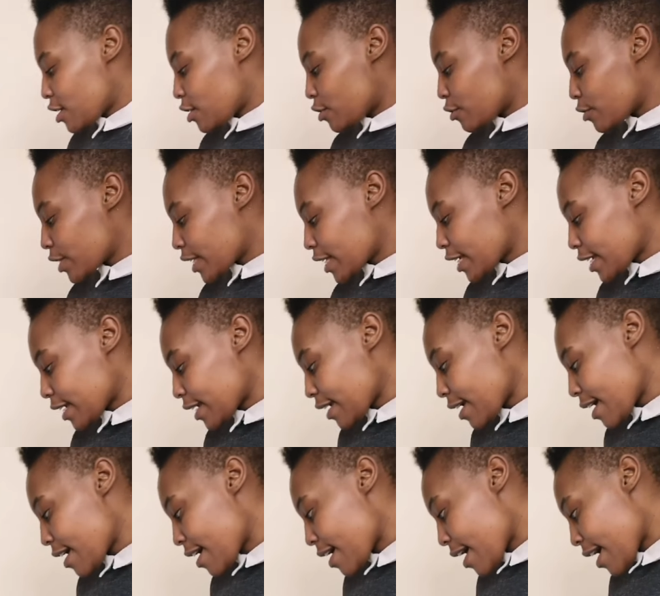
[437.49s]

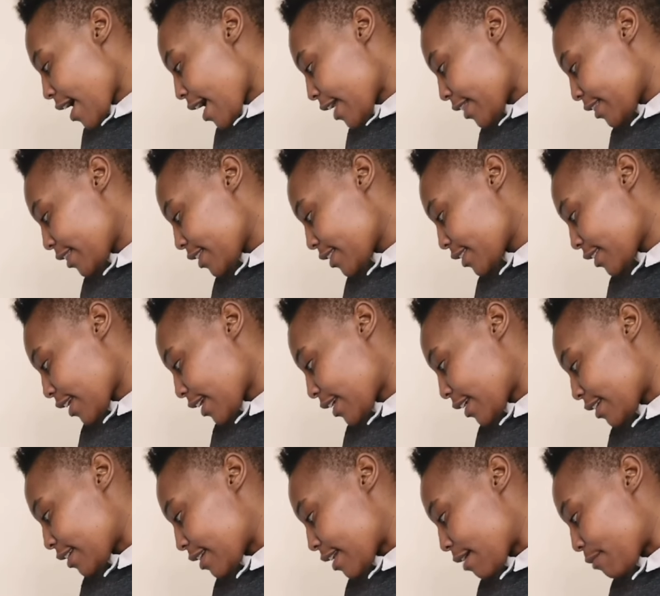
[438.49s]
Looking at the
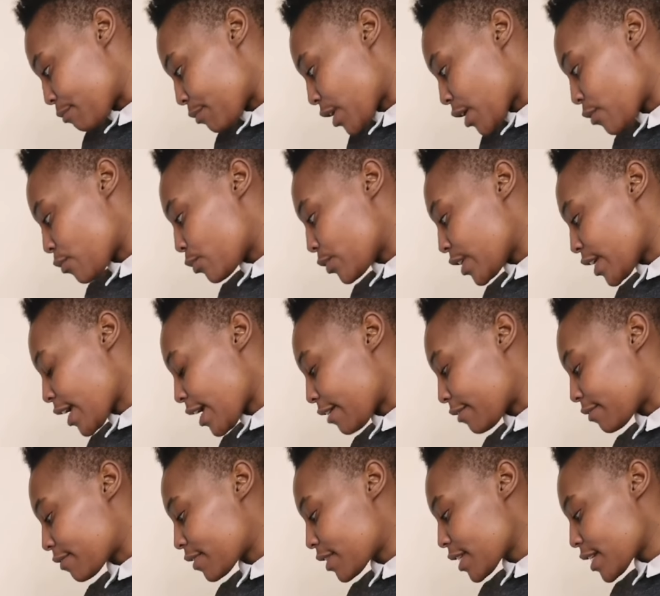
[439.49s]
second number, we
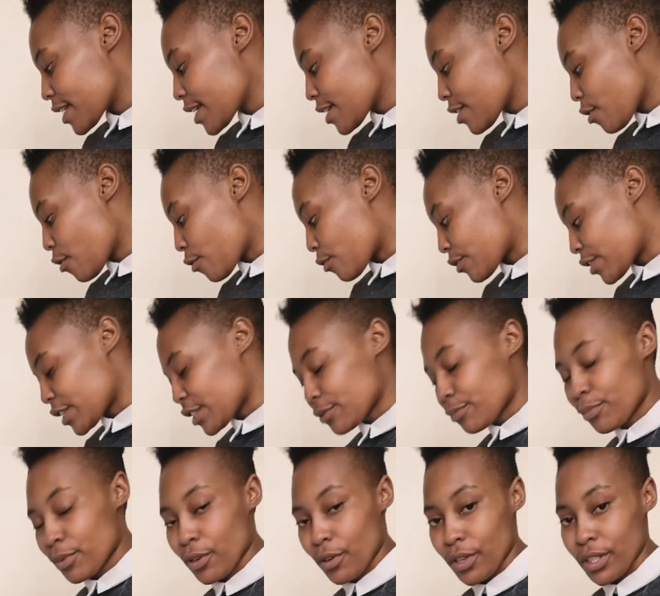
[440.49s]
have 3
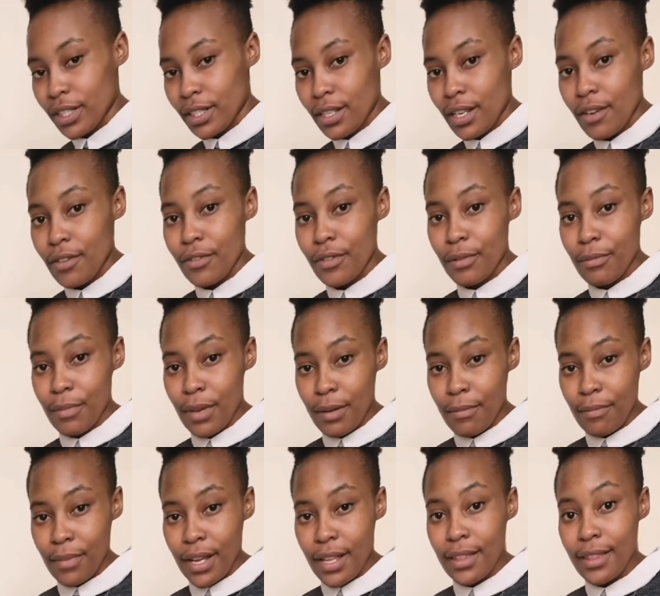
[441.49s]
orange blocks.
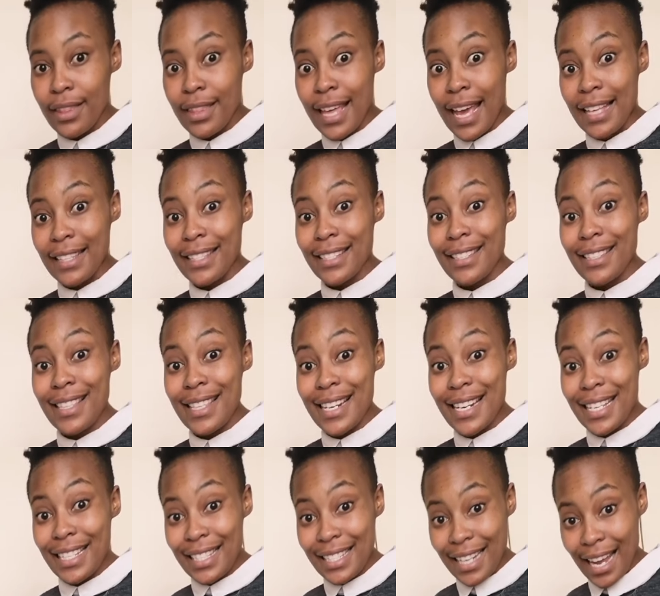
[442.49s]
Remember, that's
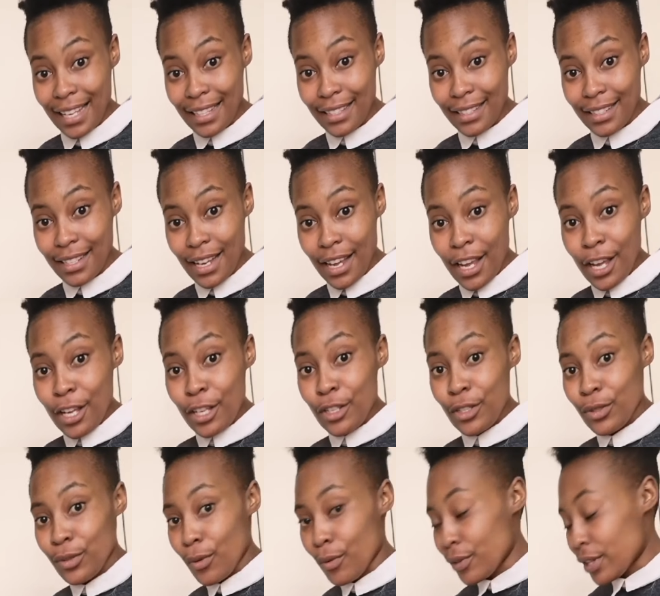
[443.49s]
3 tens.
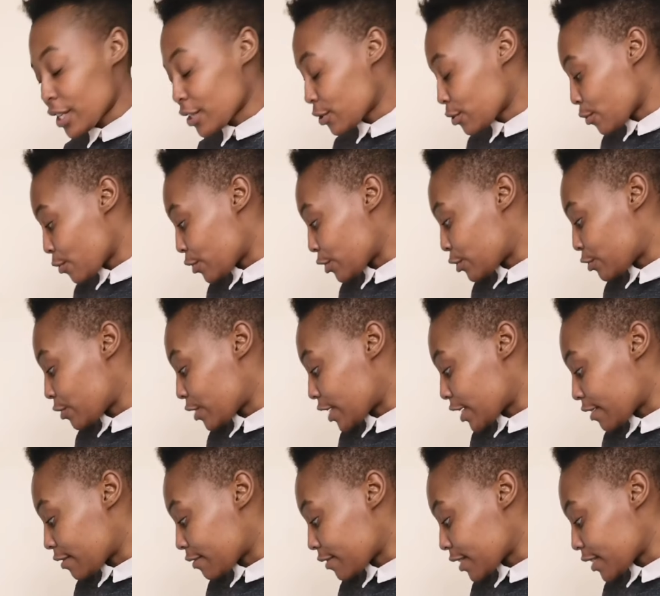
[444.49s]
So that's going to
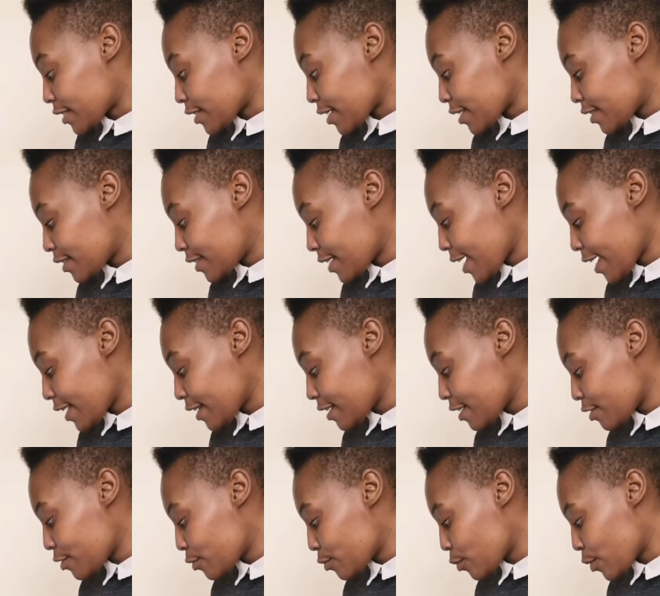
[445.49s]
give us
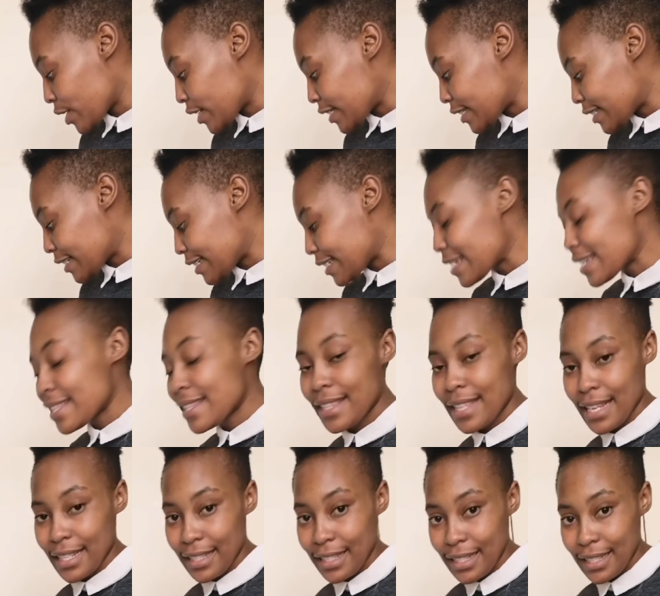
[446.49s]
10, 20,
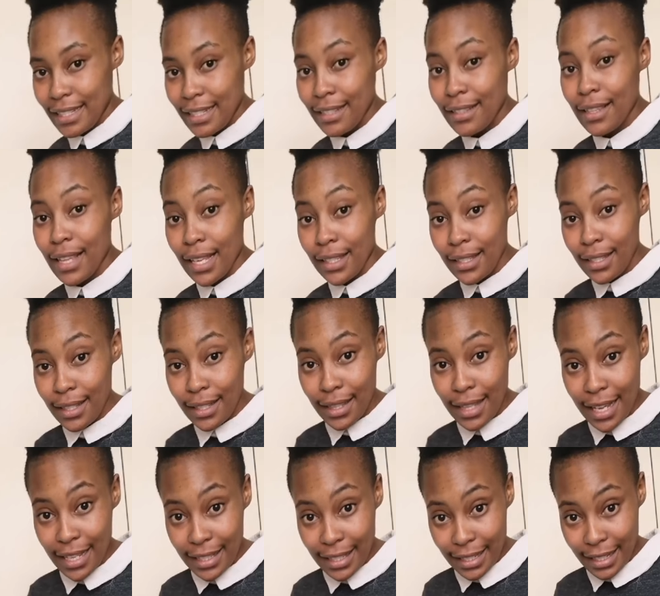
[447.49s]
30. That's
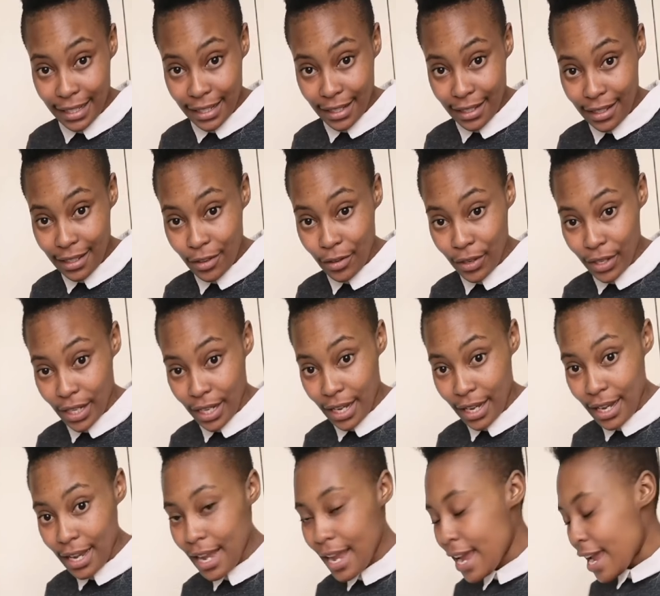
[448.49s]
30,
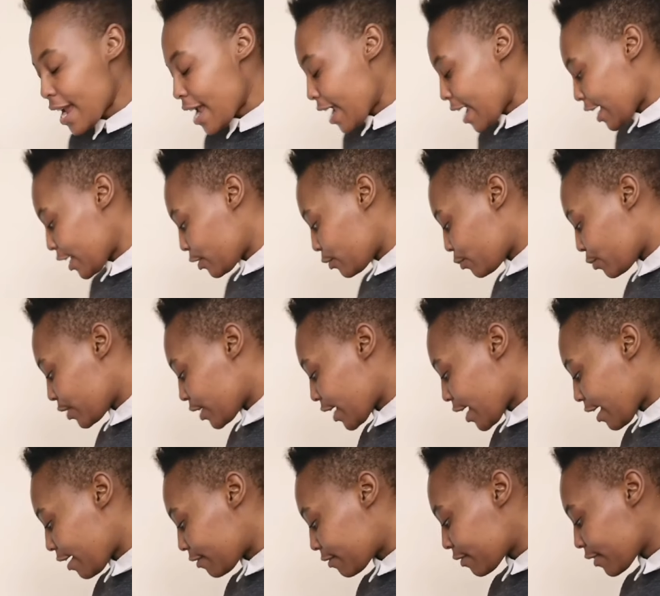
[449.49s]
okay? And we
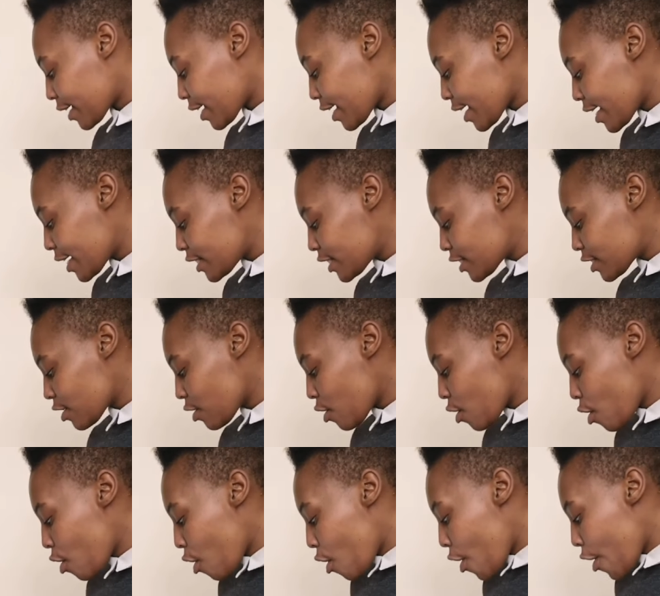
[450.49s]
have 8
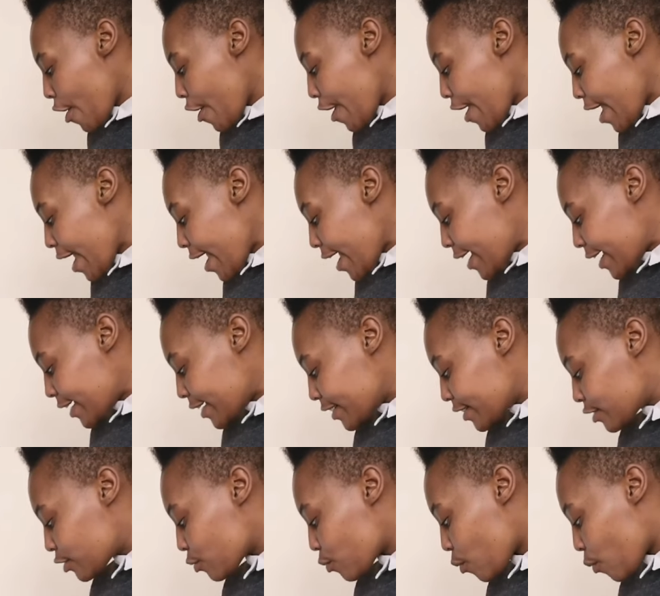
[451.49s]

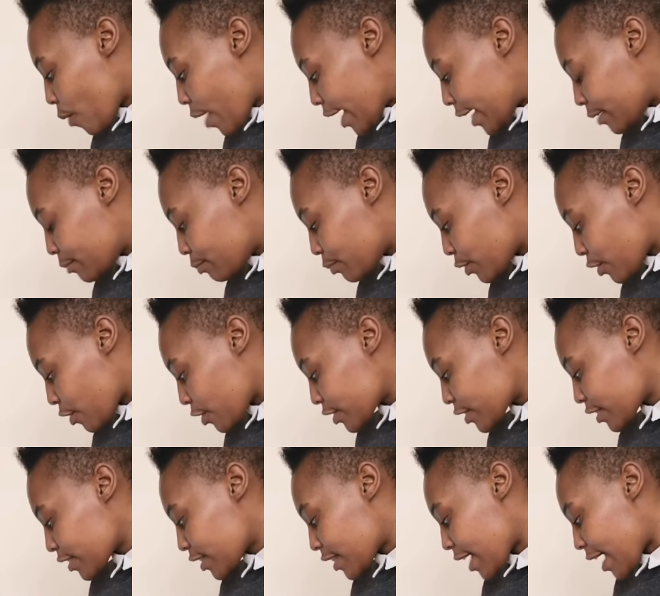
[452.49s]
white
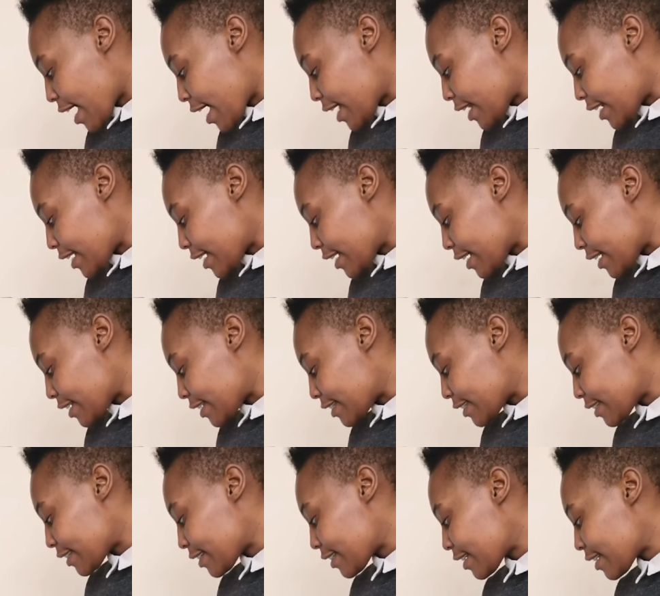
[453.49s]
blocks, that
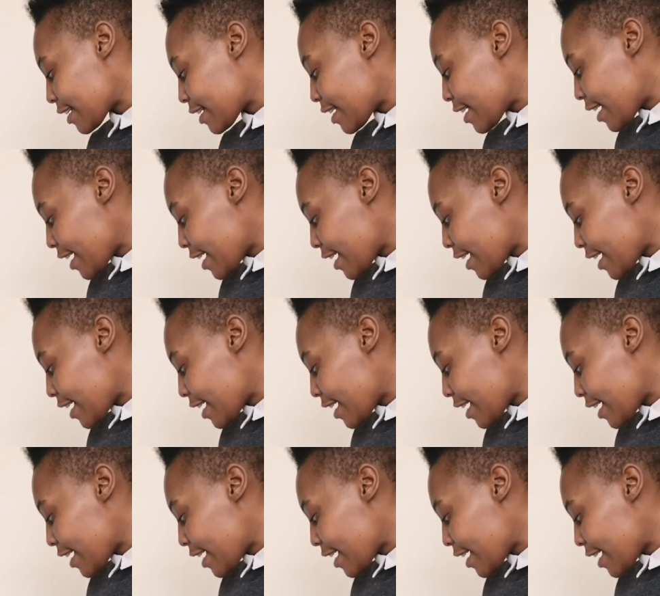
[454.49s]
is